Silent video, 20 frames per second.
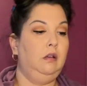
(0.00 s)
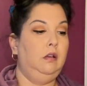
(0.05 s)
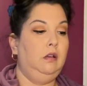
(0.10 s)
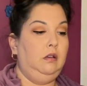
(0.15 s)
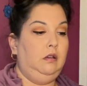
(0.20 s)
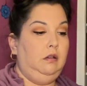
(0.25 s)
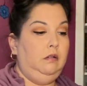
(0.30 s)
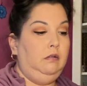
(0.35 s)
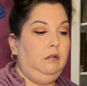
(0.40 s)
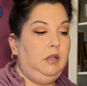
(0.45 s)

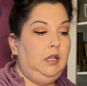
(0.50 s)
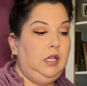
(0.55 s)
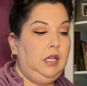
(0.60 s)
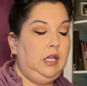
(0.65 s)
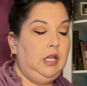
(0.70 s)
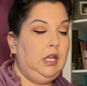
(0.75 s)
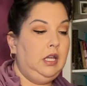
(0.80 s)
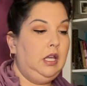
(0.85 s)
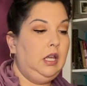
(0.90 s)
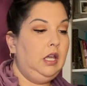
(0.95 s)

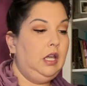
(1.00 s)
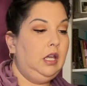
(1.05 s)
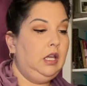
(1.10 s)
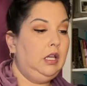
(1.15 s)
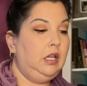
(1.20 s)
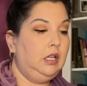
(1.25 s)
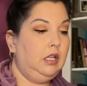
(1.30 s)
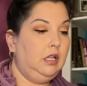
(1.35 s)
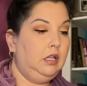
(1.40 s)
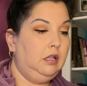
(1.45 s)

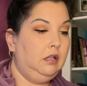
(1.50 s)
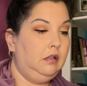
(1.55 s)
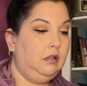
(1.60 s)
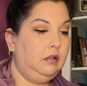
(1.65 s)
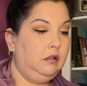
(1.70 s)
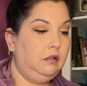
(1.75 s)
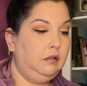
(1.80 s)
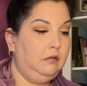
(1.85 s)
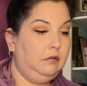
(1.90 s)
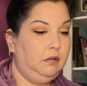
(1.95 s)
Okay,
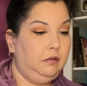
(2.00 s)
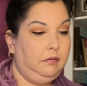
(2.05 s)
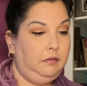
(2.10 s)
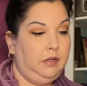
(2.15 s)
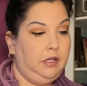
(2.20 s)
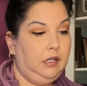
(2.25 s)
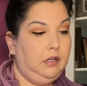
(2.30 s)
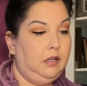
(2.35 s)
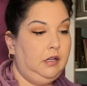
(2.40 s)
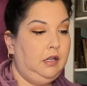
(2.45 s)
what do we
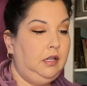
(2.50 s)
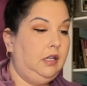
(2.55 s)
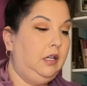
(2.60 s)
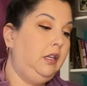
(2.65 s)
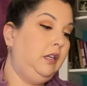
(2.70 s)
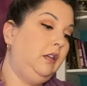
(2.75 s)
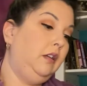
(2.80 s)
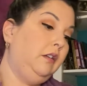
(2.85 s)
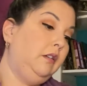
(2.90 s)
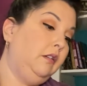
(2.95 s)
got
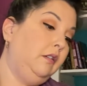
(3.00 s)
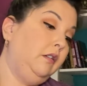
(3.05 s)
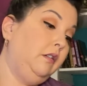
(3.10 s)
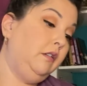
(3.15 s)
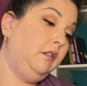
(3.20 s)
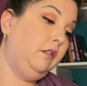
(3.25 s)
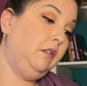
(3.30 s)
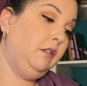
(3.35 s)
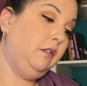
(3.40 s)
here?